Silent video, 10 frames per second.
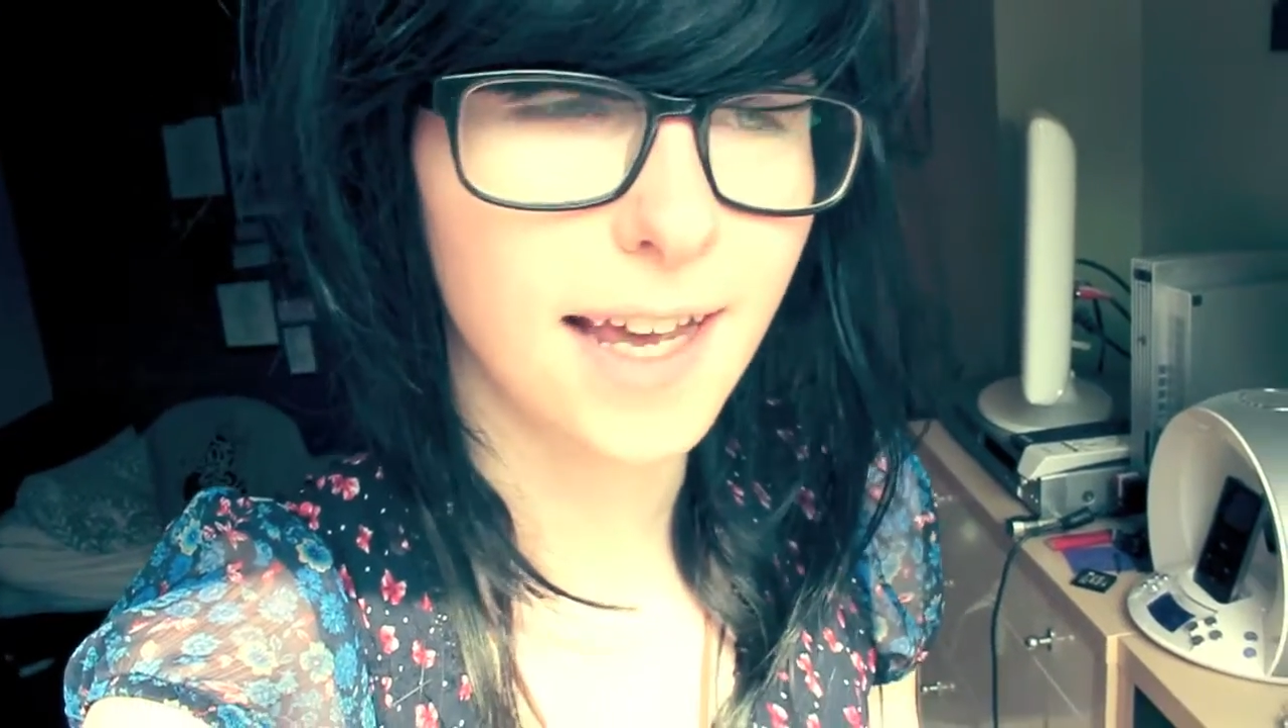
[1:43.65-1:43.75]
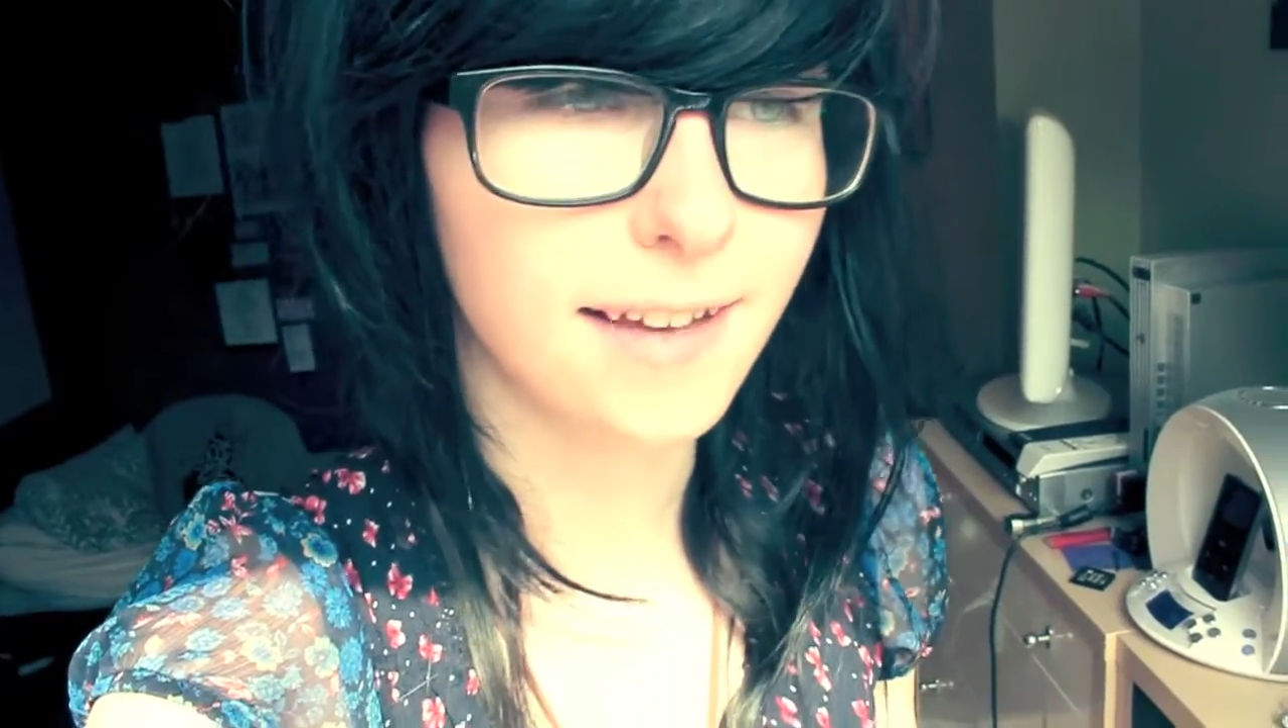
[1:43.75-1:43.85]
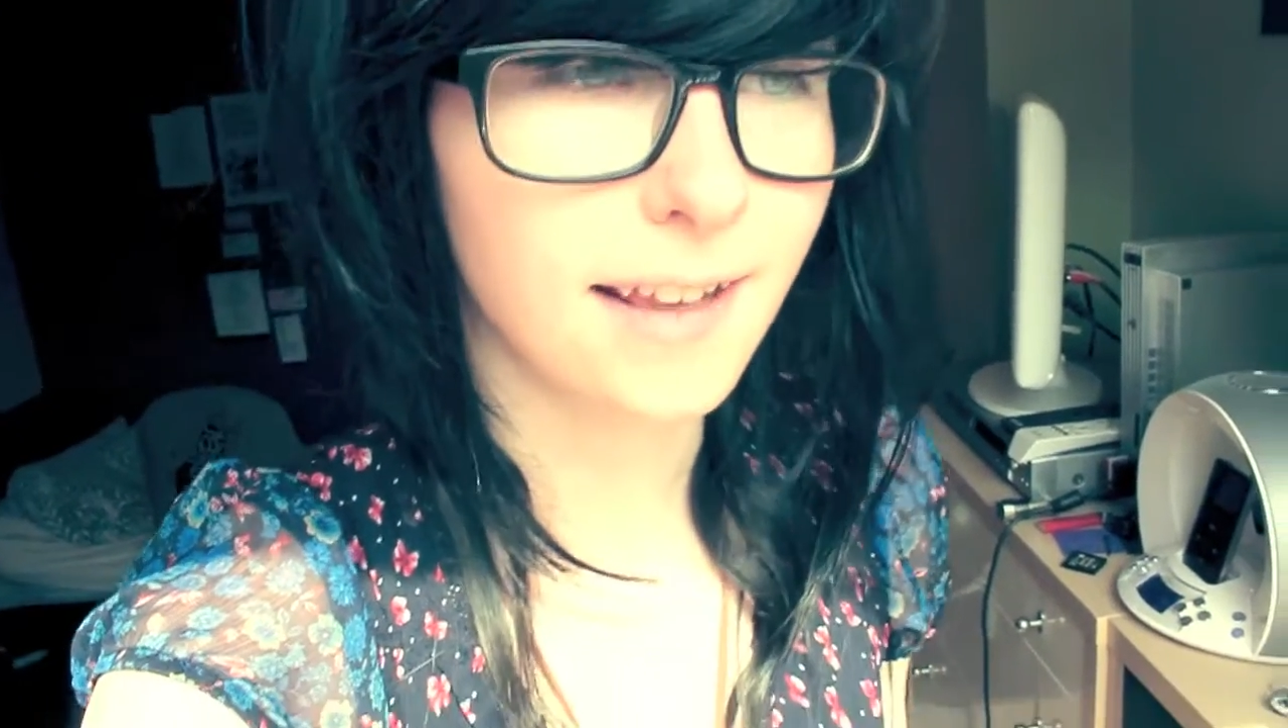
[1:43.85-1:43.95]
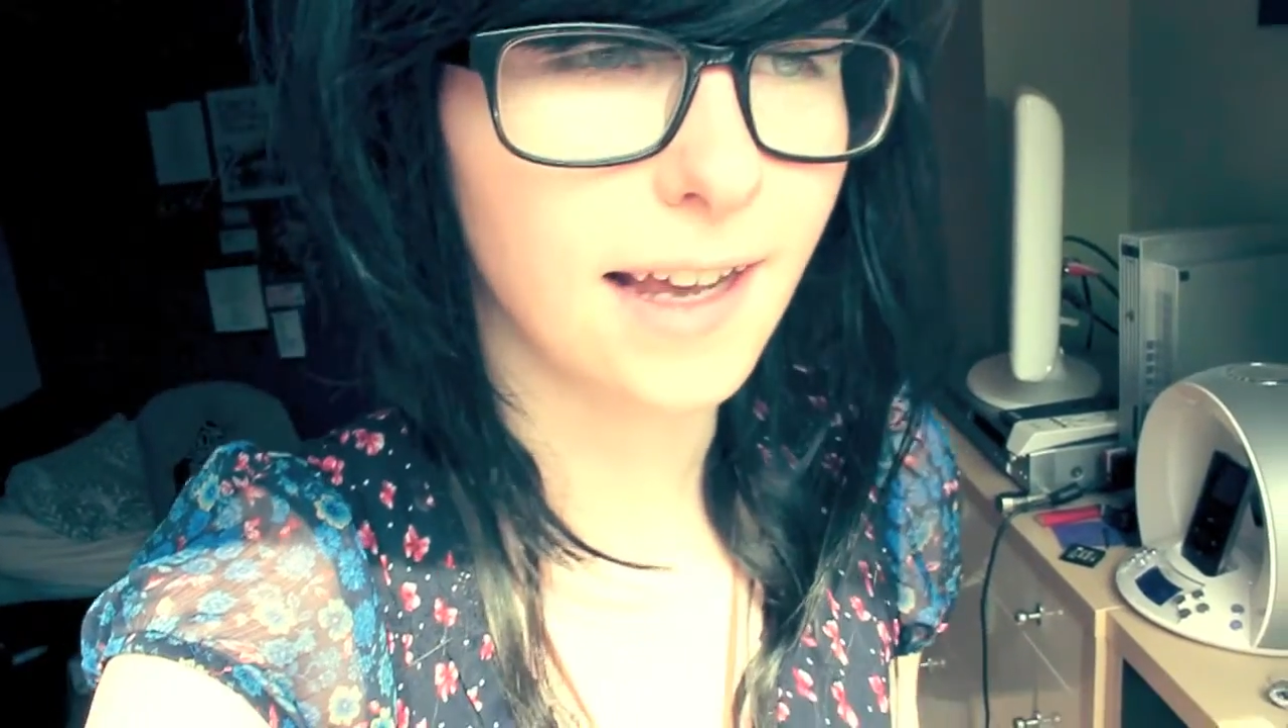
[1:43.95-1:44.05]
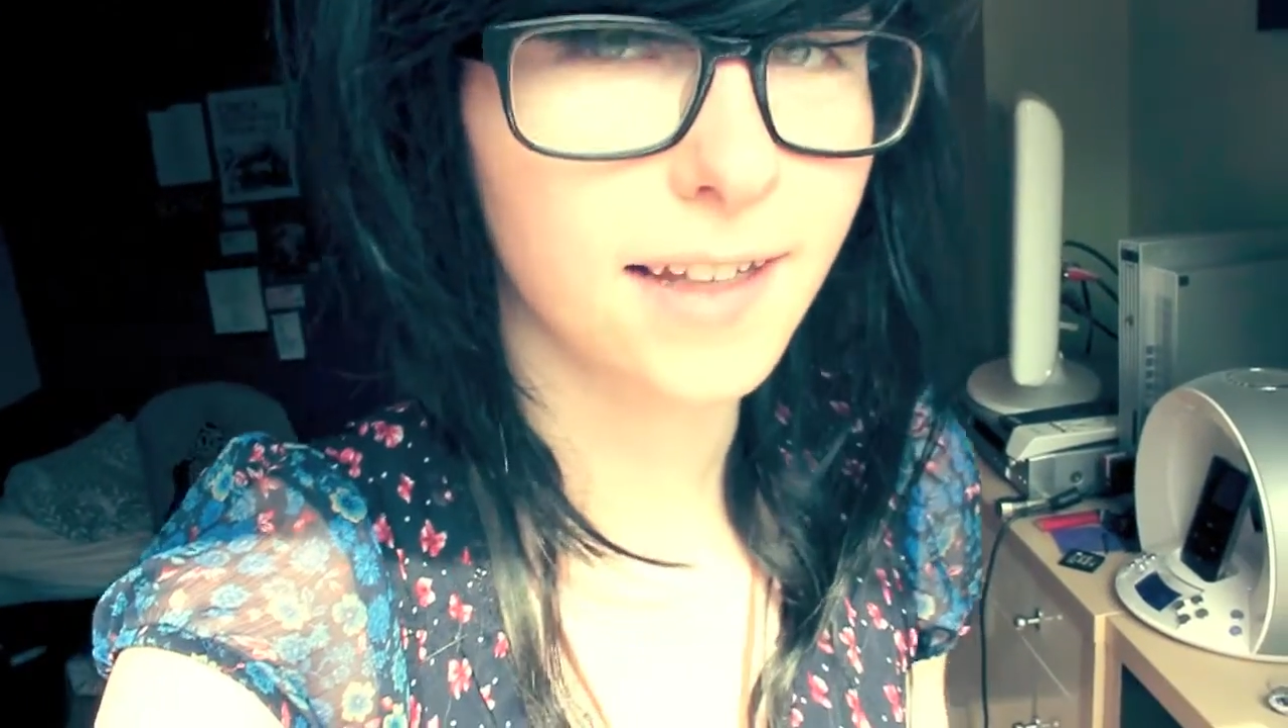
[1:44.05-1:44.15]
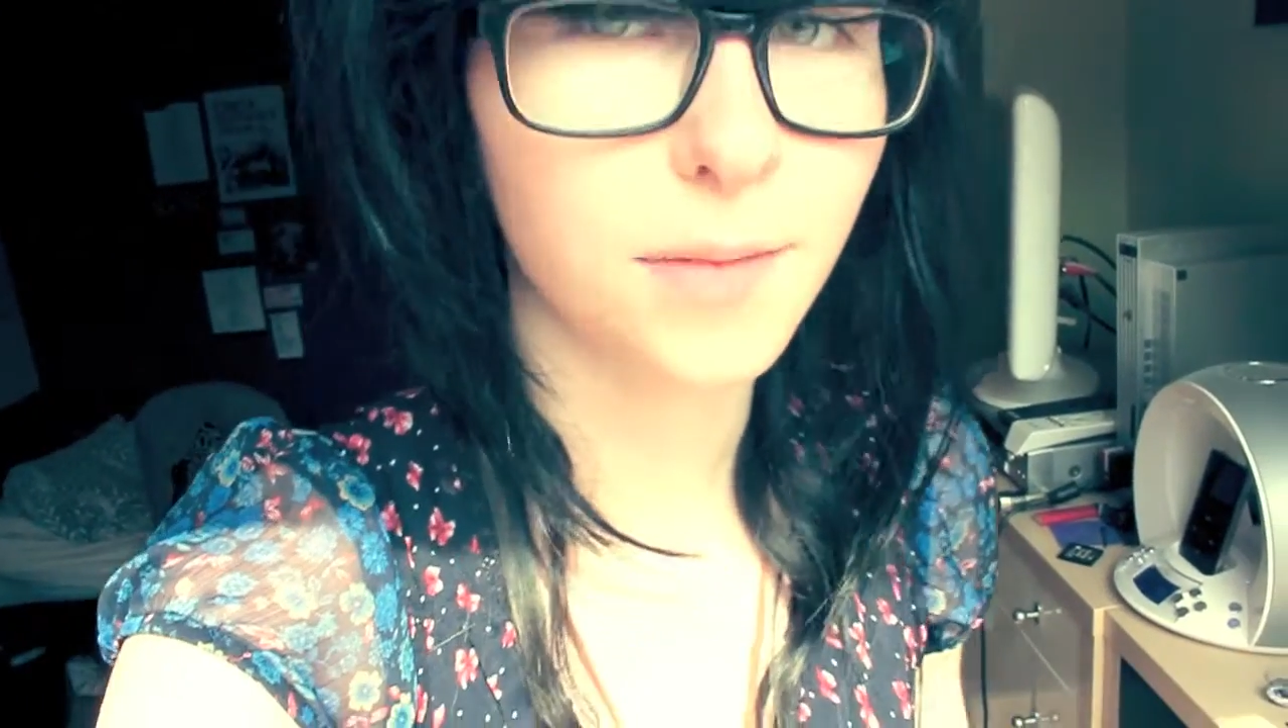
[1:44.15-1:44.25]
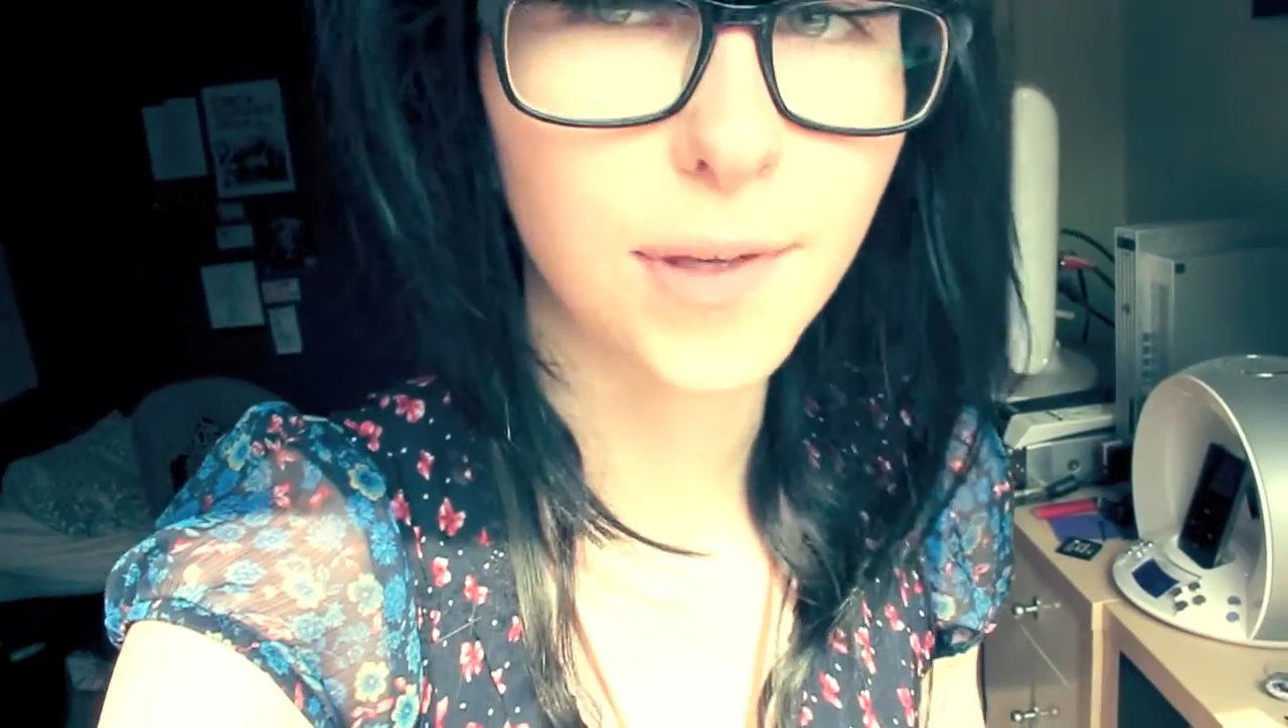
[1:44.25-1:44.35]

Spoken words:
XX